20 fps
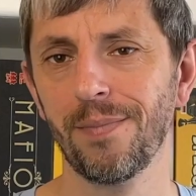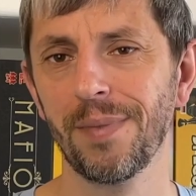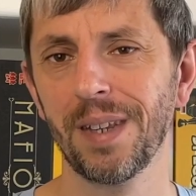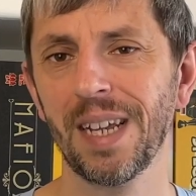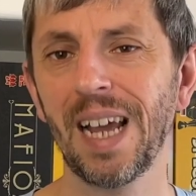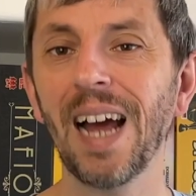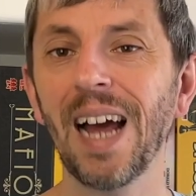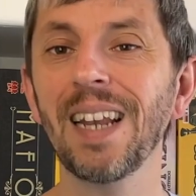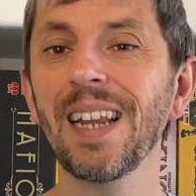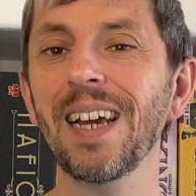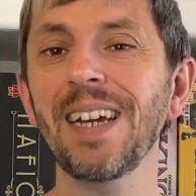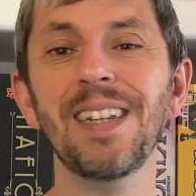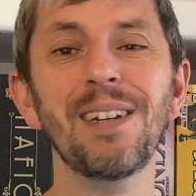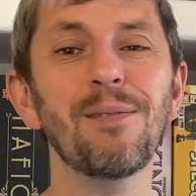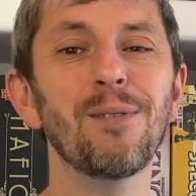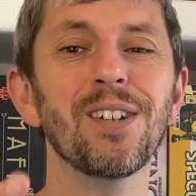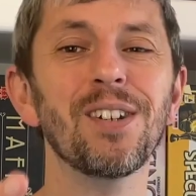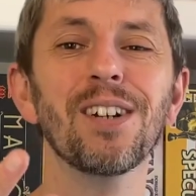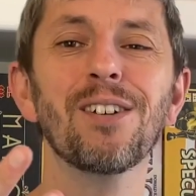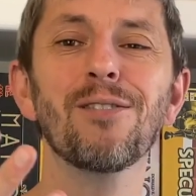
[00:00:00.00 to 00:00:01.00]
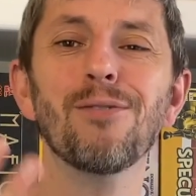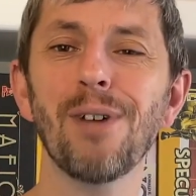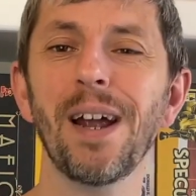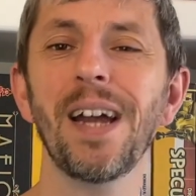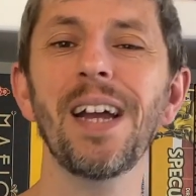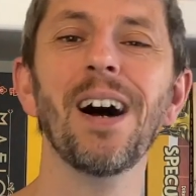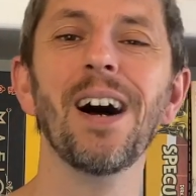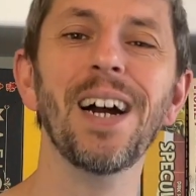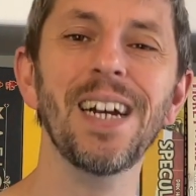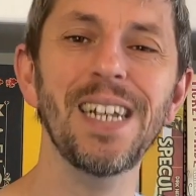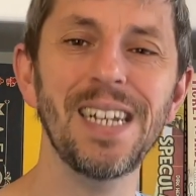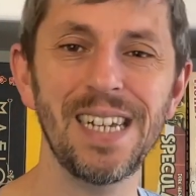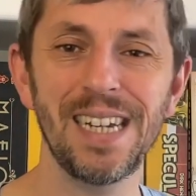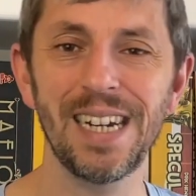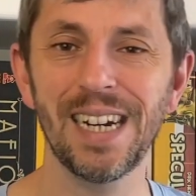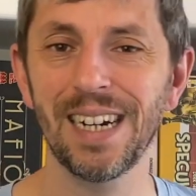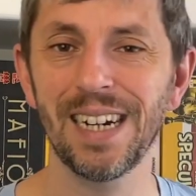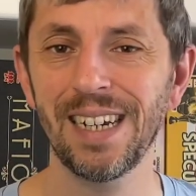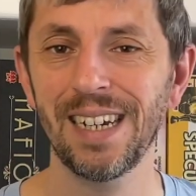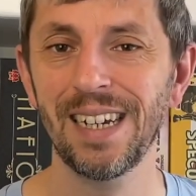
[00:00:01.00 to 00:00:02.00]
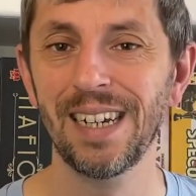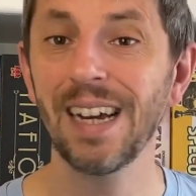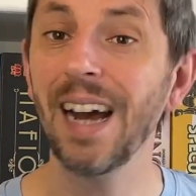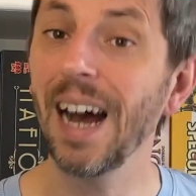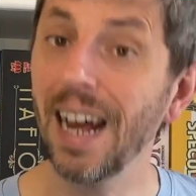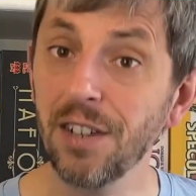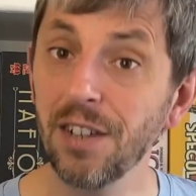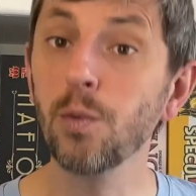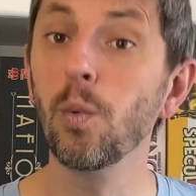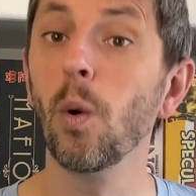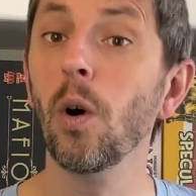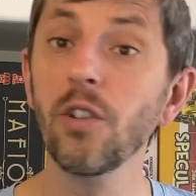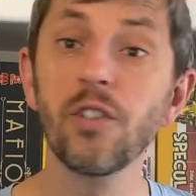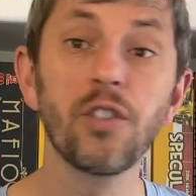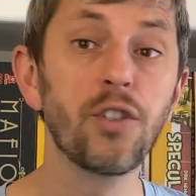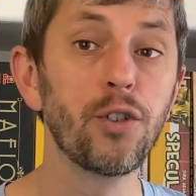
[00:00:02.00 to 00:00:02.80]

Cat Lady was a great idea, as was